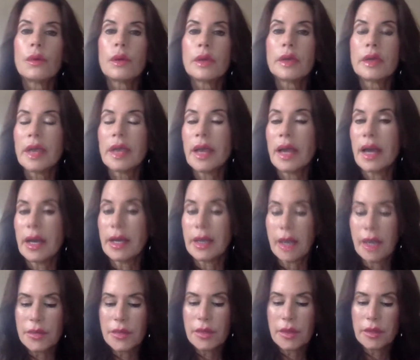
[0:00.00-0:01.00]
Yeah, and
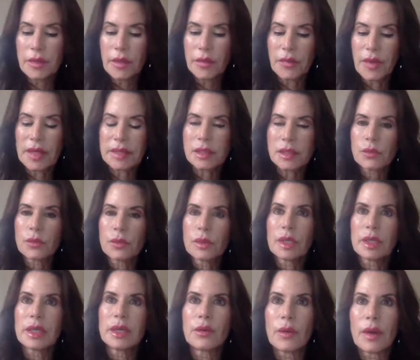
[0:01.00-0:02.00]
I think that that's a
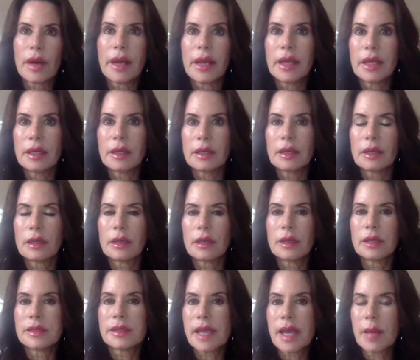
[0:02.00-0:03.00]
really great
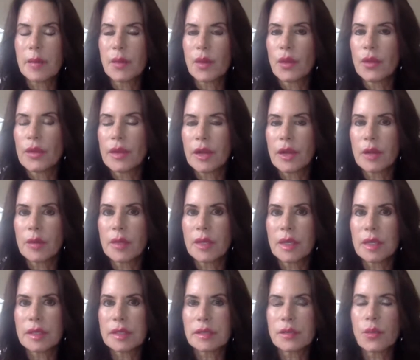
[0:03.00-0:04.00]
example there,
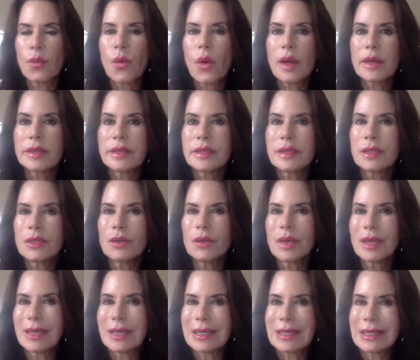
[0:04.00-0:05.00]
because once you
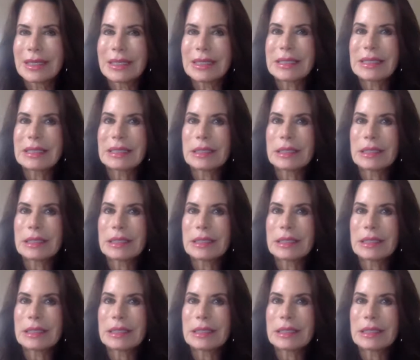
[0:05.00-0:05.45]
hit,